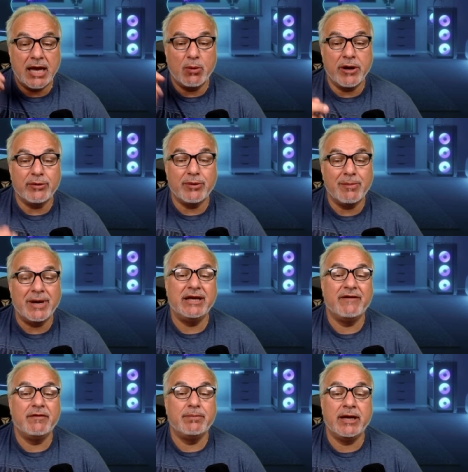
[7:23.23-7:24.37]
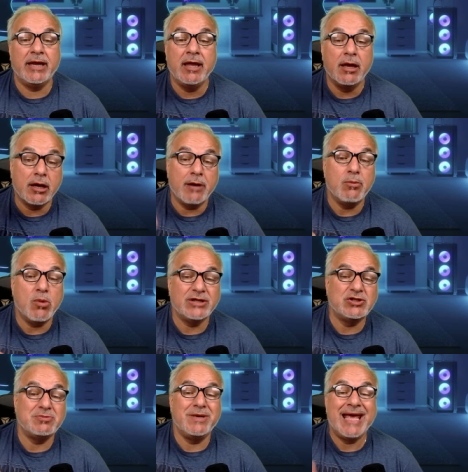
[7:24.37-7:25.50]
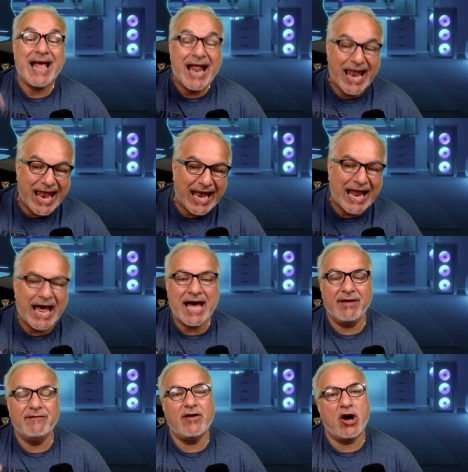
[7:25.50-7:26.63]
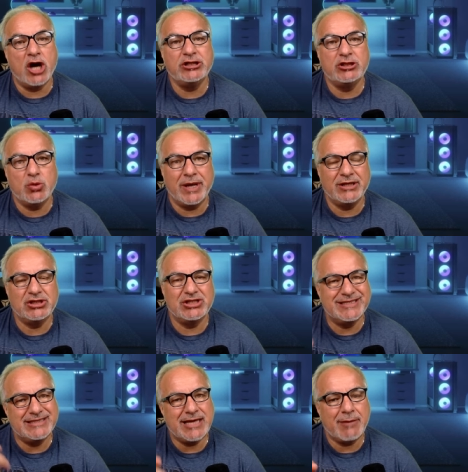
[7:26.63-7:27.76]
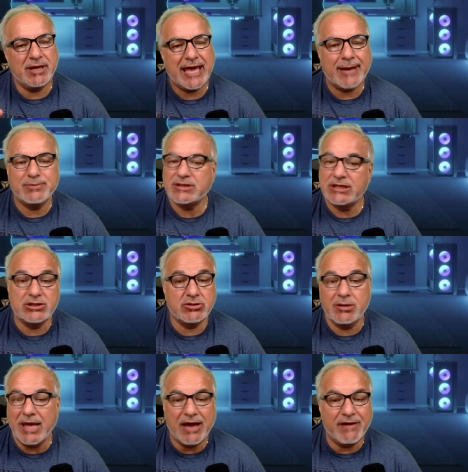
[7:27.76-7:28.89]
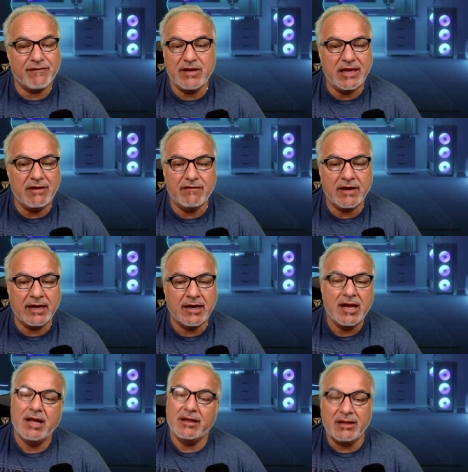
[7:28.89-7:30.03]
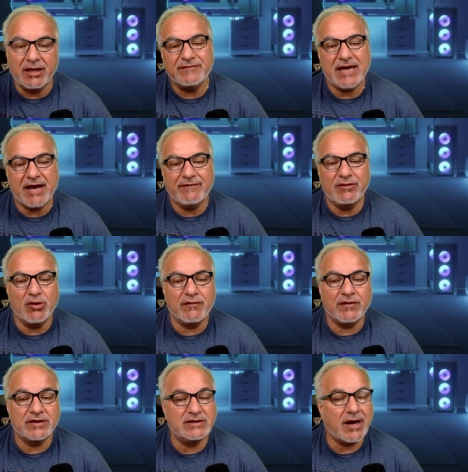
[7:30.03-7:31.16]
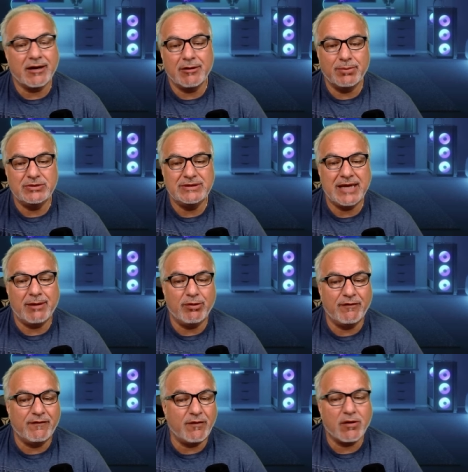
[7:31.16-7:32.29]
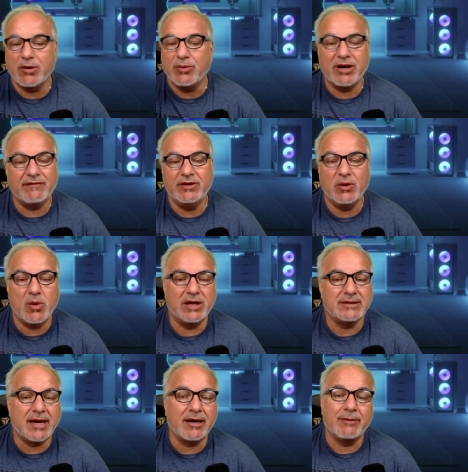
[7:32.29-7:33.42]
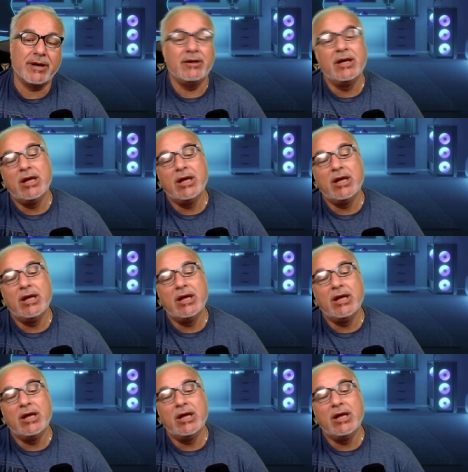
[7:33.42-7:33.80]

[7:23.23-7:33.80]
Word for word: I want to remind everybody come watch me live on Twitch, SamyCaps. I stream every evening. Love to have you over, talk about Diablo 4 or whatever you want to talk about.